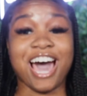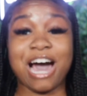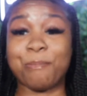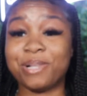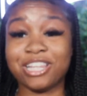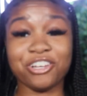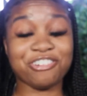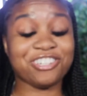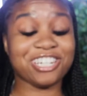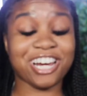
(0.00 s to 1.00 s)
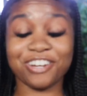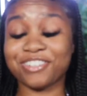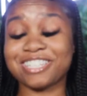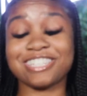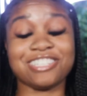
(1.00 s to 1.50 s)
I'm a little
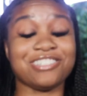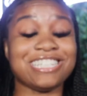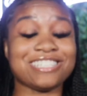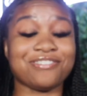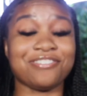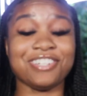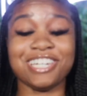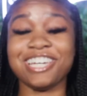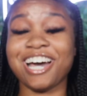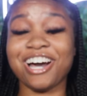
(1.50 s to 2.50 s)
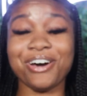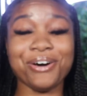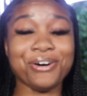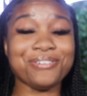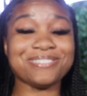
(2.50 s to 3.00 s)
nervous to do this
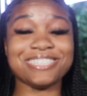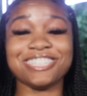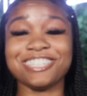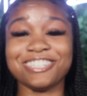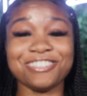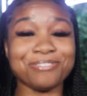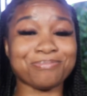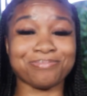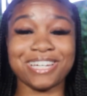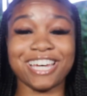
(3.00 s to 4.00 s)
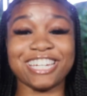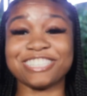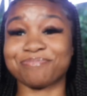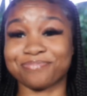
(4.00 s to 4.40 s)
video, but